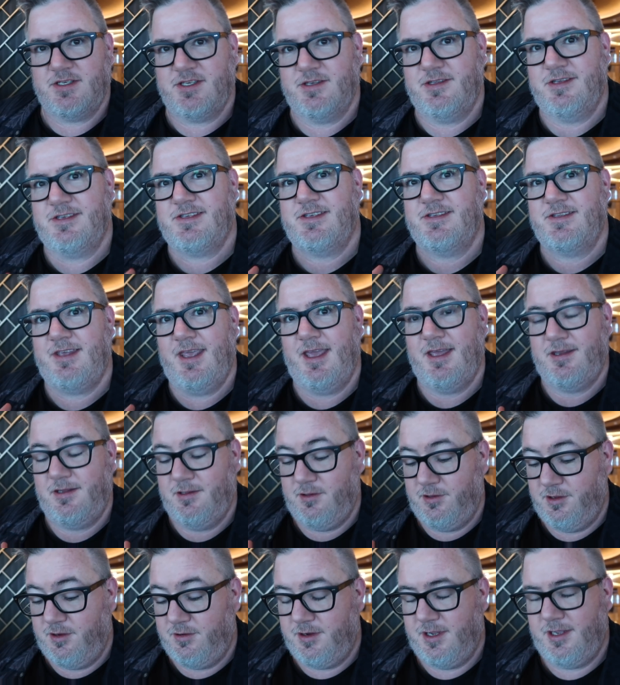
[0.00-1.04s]
So this is the
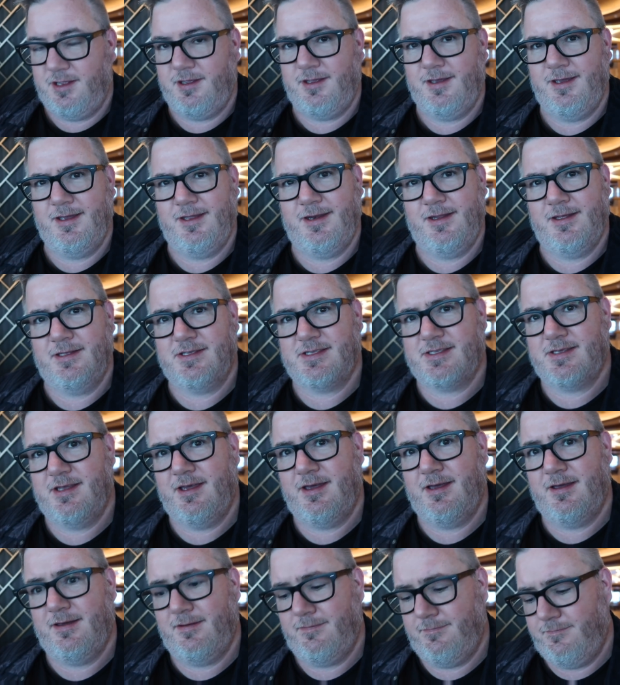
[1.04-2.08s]
agnolotti. It
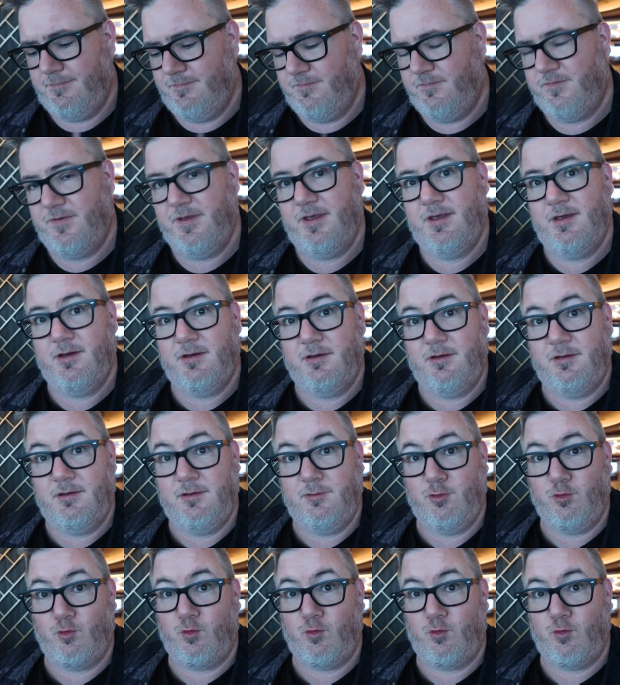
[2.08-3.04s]
is veal